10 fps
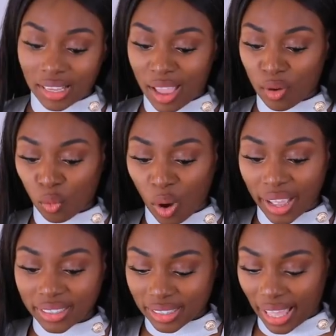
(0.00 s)
like,
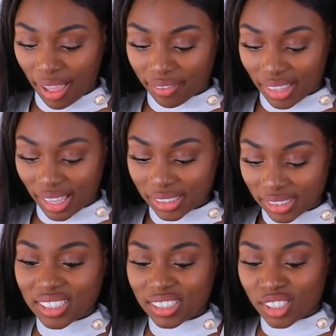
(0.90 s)
why do they have this?
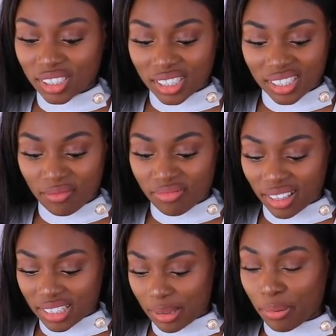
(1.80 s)
This is just a
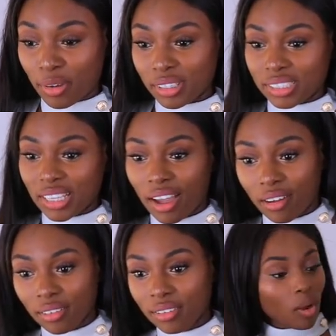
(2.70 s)
synthetic ponytail.